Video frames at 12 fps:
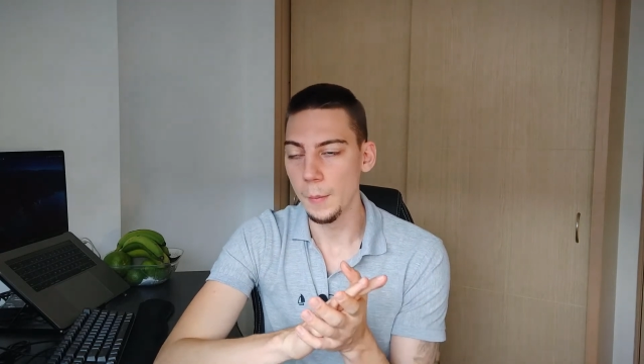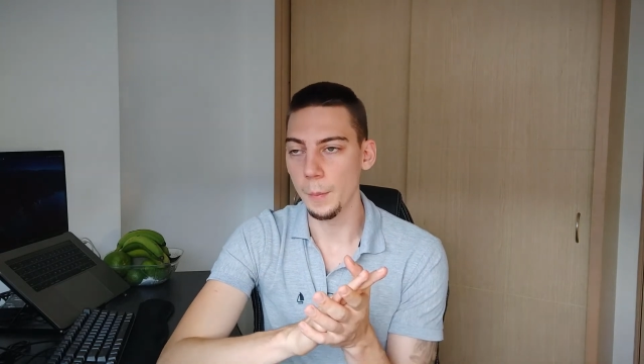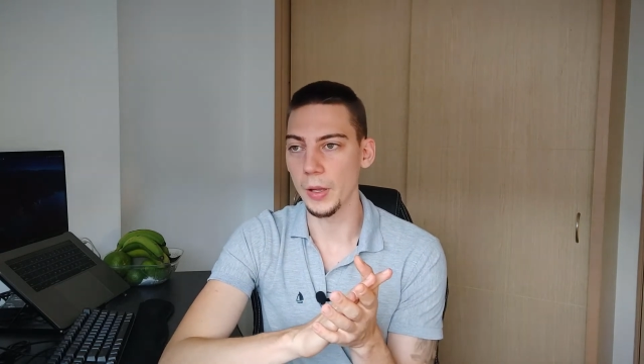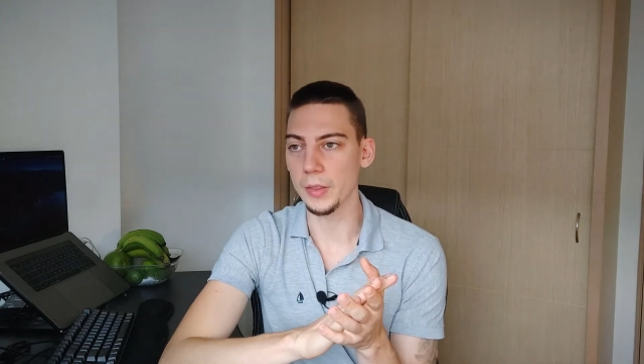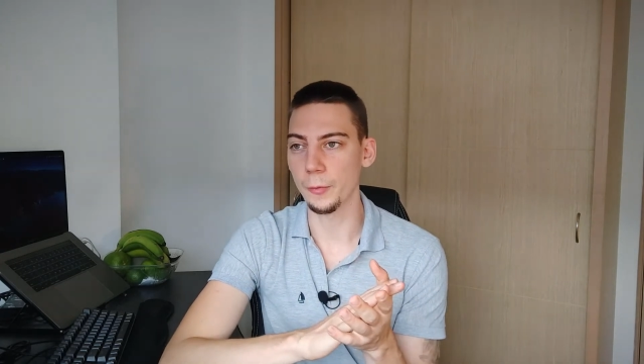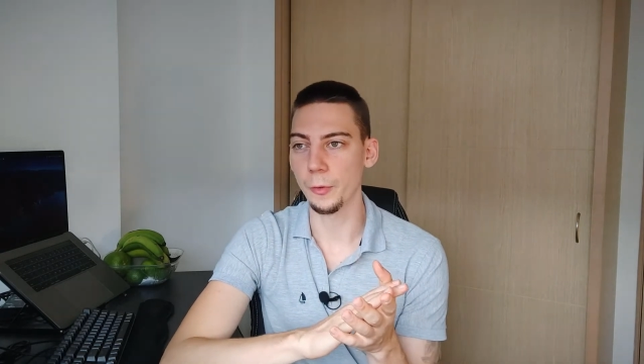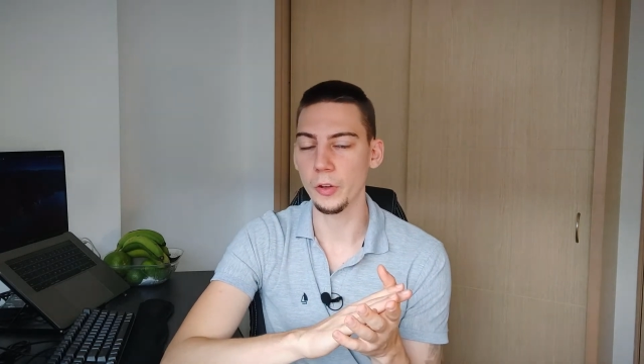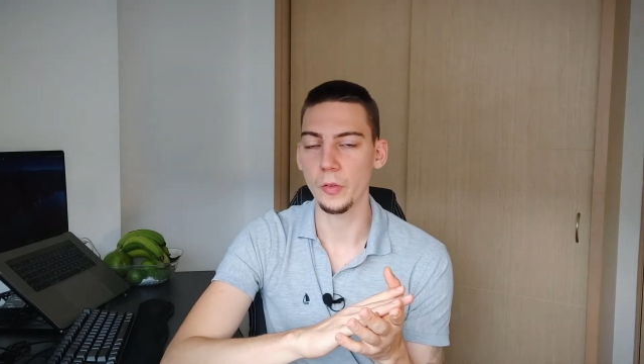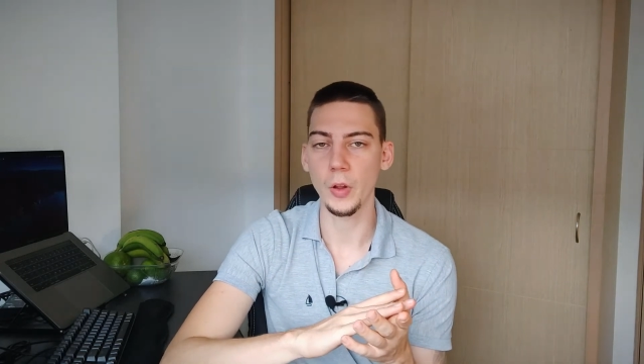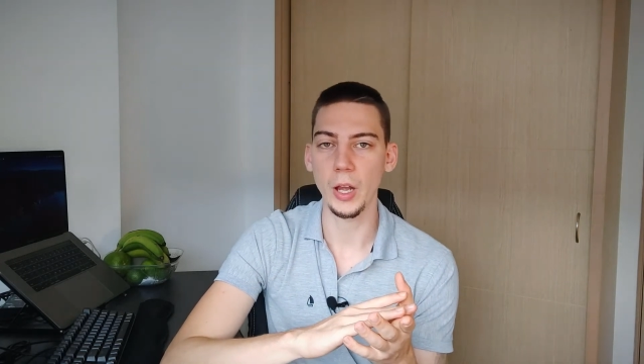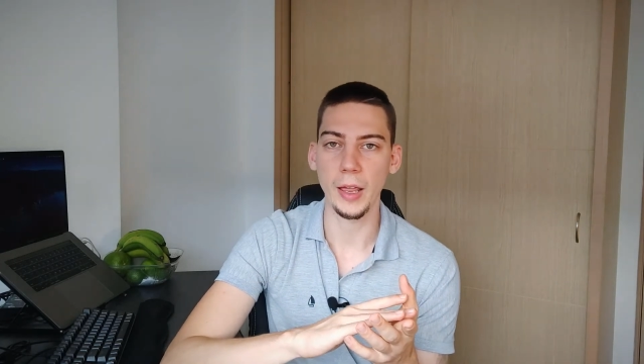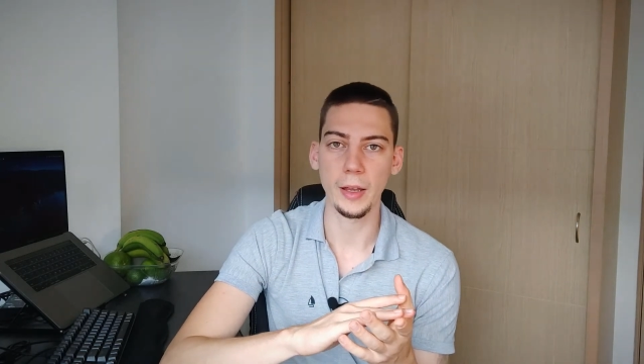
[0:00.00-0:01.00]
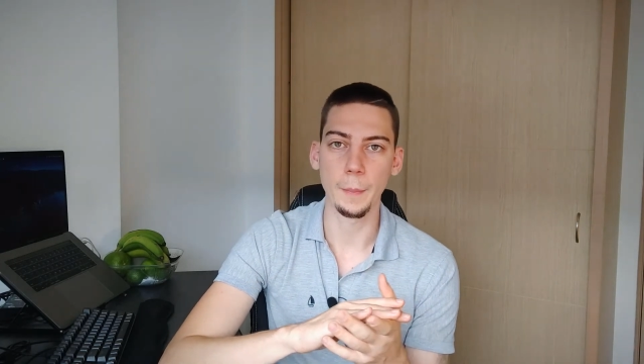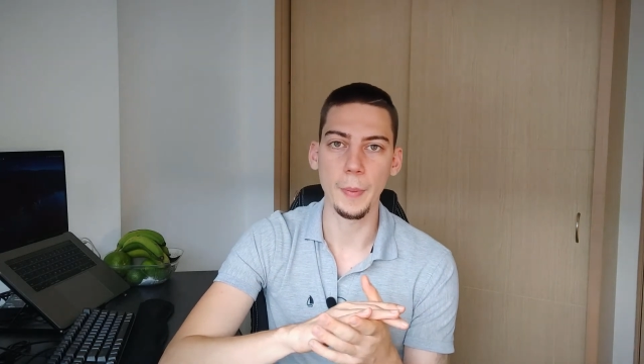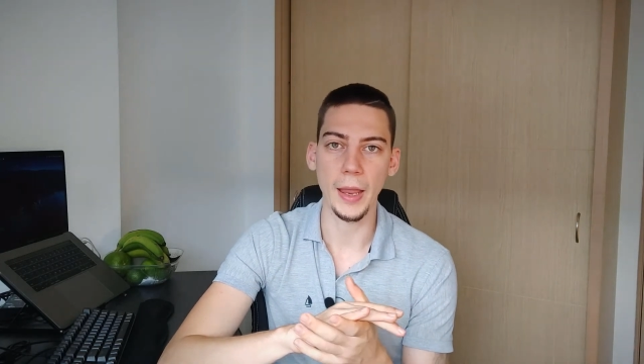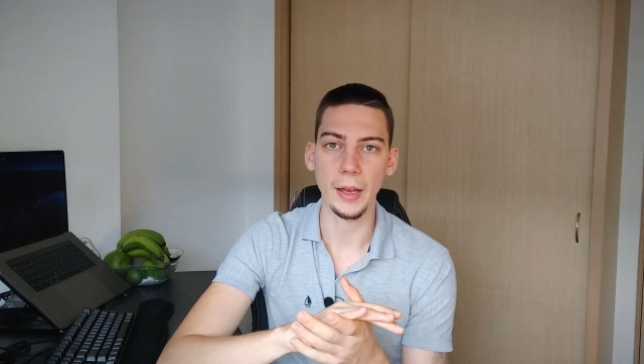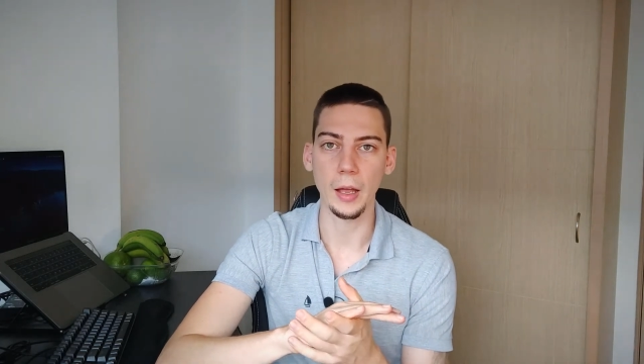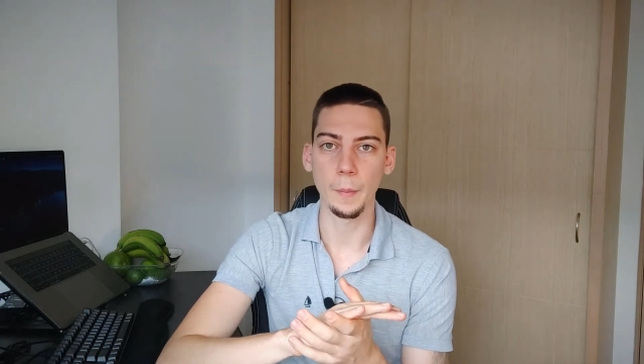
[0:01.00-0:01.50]
But first of all, I had a
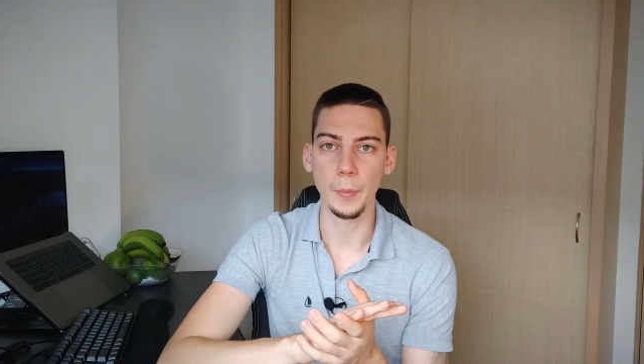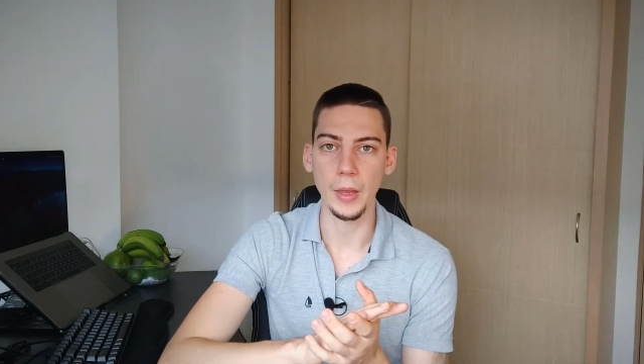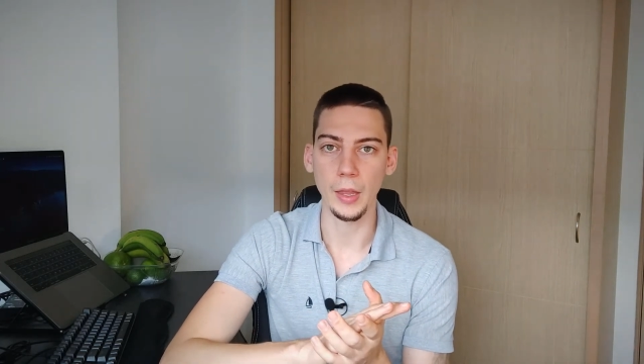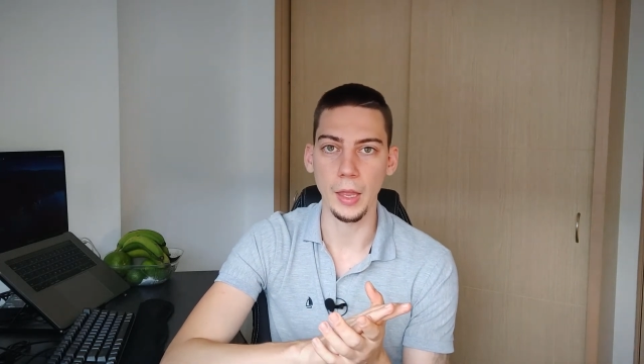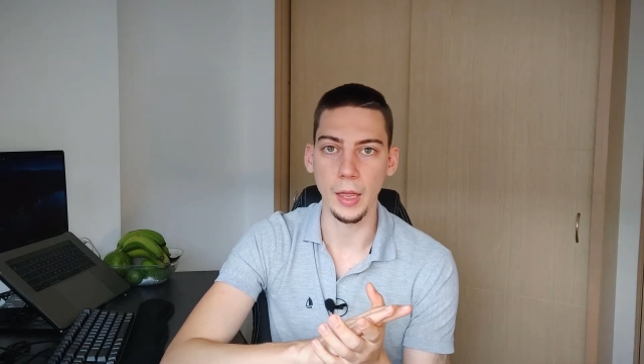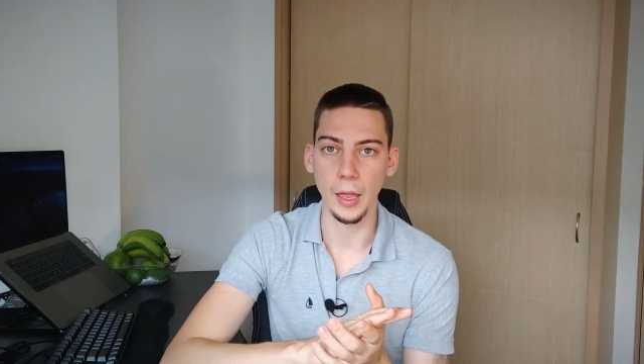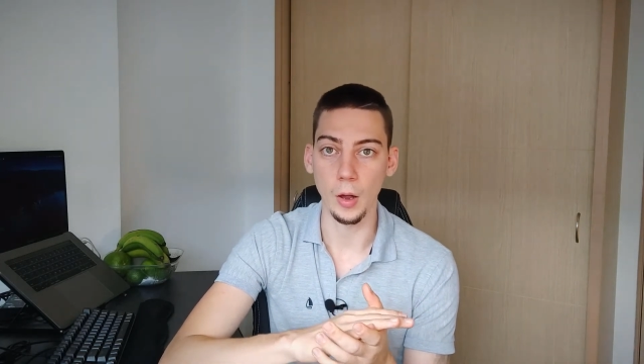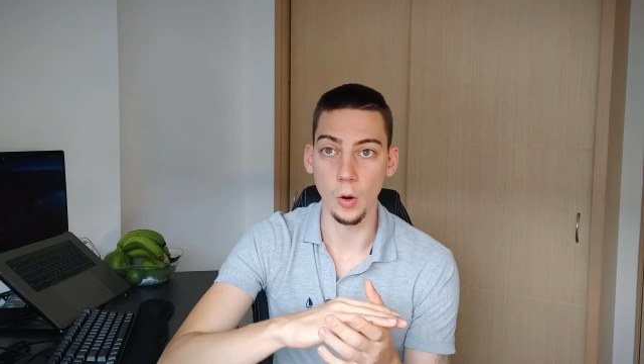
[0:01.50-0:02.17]
backup uh,